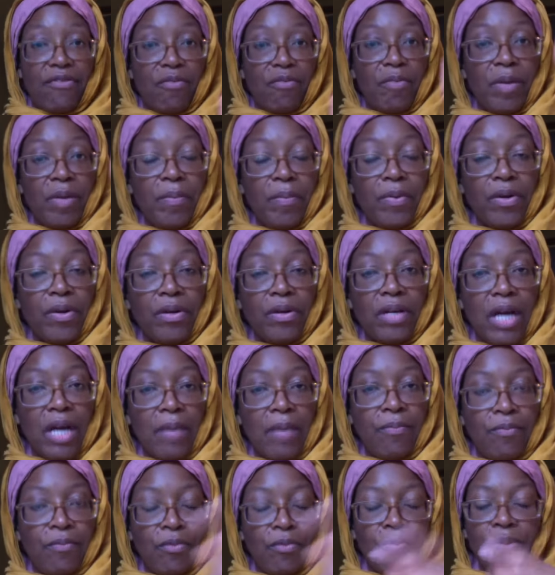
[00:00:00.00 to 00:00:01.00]
Remember,
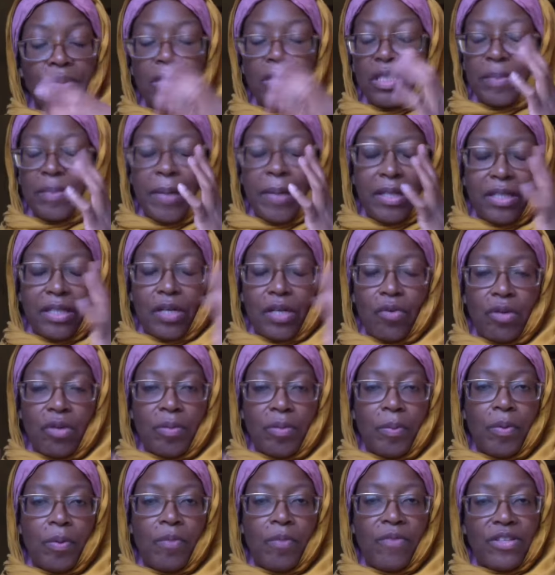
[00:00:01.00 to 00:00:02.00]
we talked about the
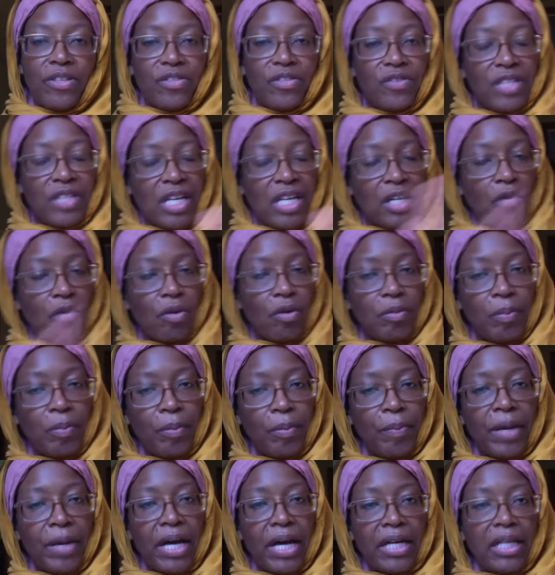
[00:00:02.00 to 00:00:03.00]
corruptible versus
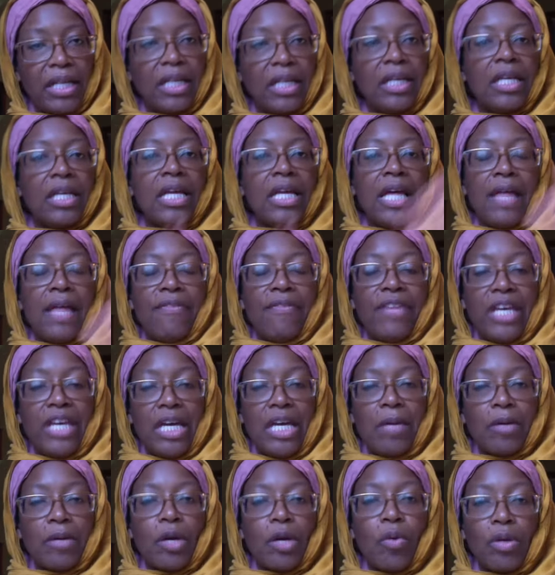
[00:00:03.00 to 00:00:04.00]
incorruptible body. The
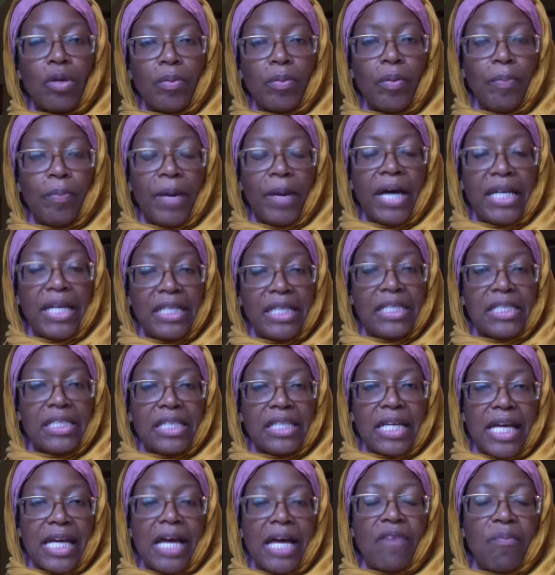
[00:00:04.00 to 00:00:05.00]
incorruptible body does
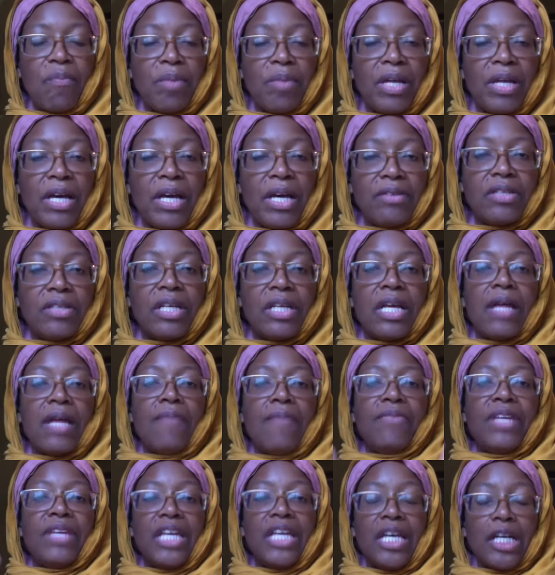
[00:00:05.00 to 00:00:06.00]
not have blood.
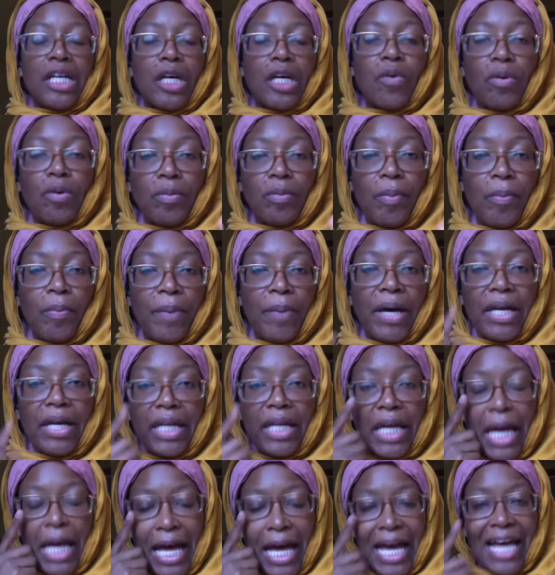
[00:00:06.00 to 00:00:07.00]
The incorruptible
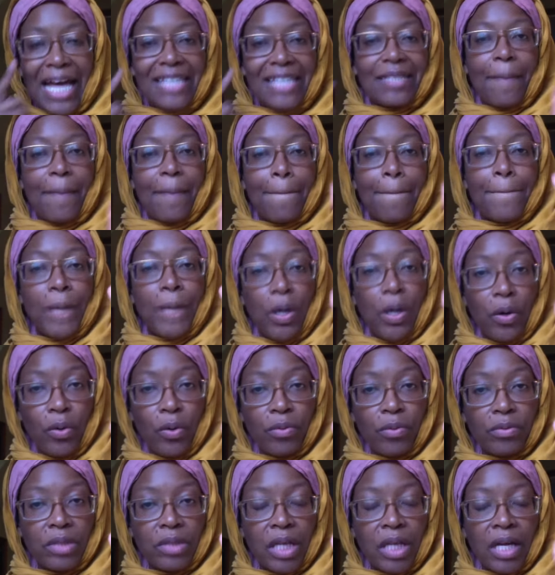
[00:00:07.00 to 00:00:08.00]
body has
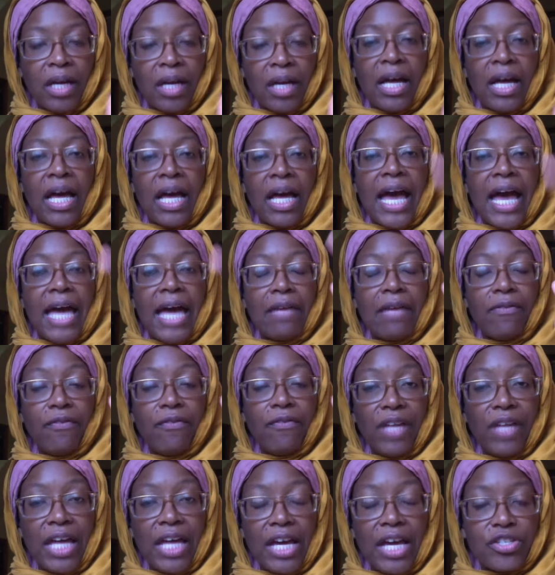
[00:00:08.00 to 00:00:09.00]
bone and
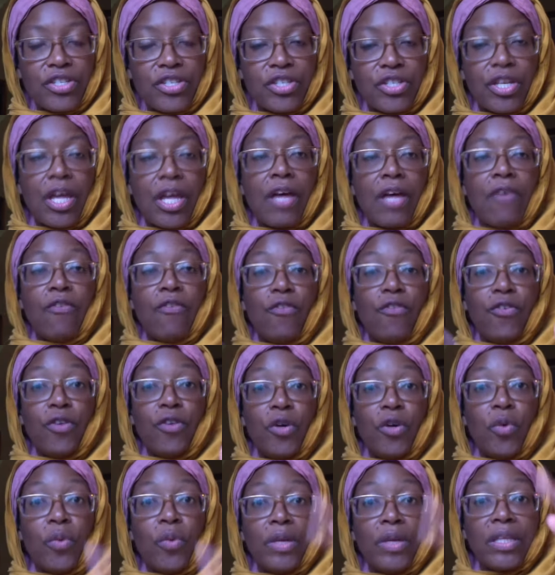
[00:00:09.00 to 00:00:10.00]
flesh
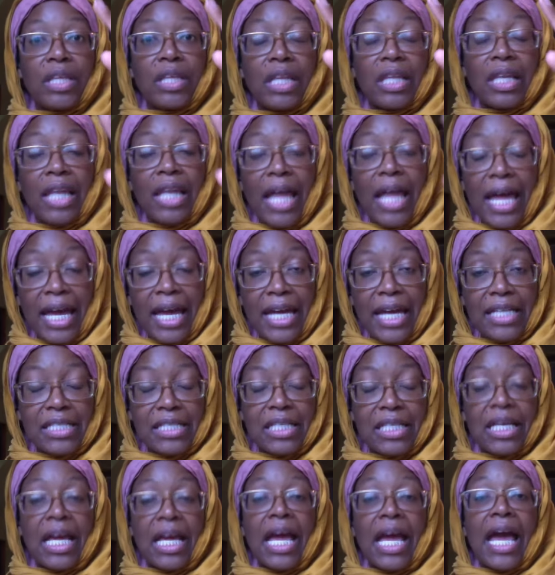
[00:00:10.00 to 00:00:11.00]
filled with
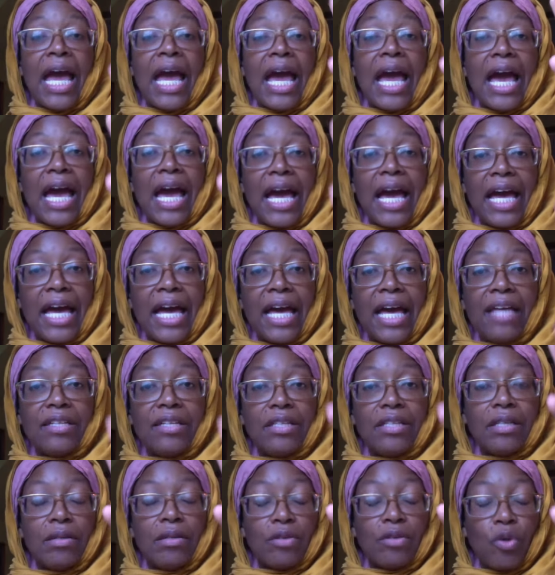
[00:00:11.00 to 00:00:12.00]
light
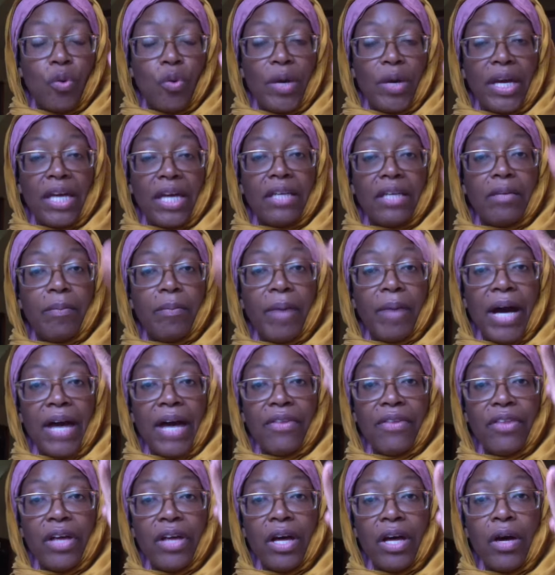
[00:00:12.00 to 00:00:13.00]
and quickened by
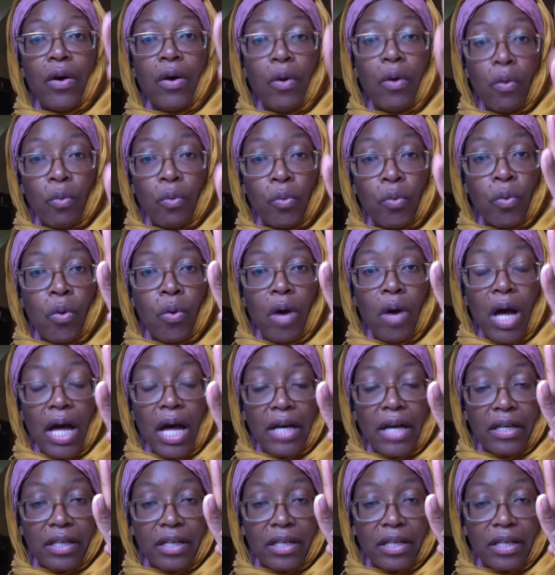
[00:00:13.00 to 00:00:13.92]
the ruach.